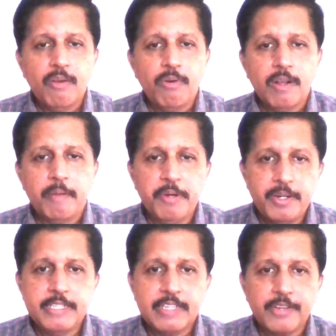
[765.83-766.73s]

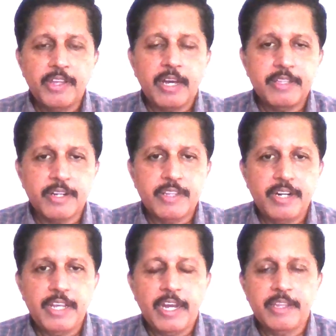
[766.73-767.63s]
communities other
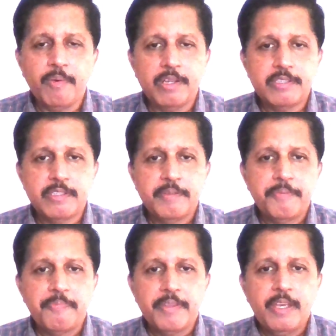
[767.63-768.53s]
than Yadavas.
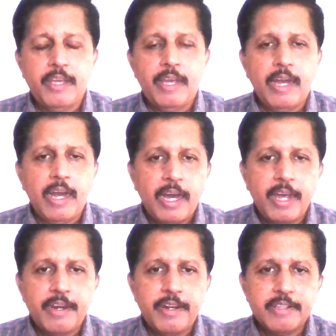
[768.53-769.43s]

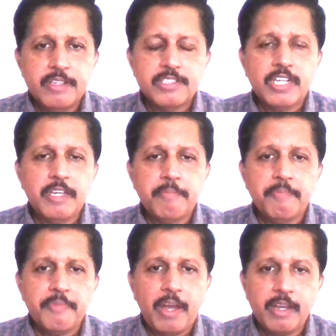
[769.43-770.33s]
And this
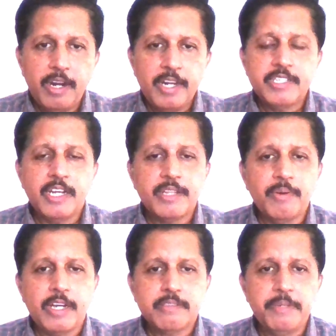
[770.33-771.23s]
time Akhilesh Yadav
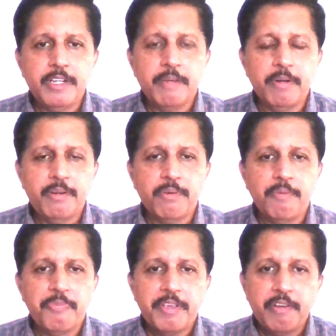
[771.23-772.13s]
has been able to
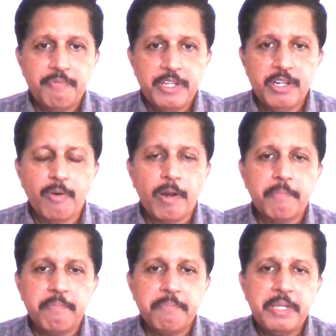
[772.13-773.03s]
win over
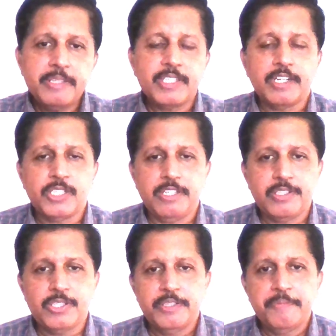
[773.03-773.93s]
many
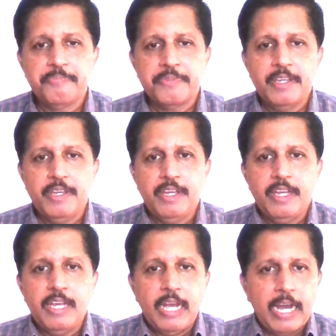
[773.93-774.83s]
sections.
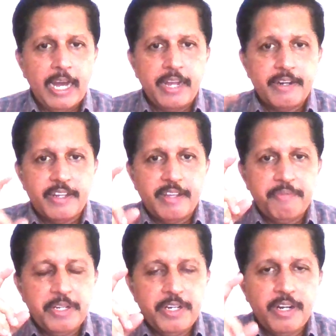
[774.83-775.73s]
And
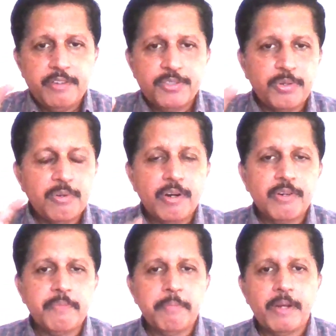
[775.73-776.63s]
should not
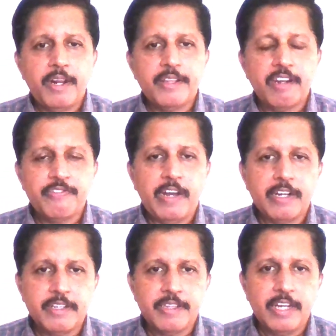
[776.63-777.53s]
remember another
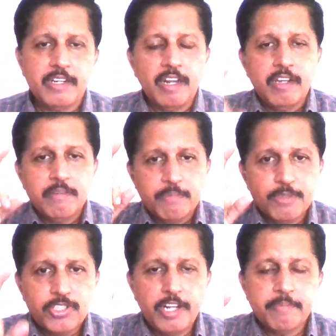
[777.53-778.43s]
factor, that
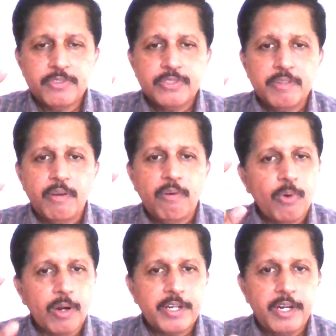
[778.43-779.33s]
Muslims
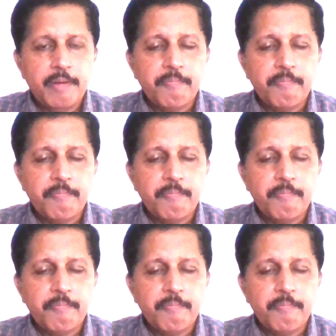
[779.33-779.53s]
voted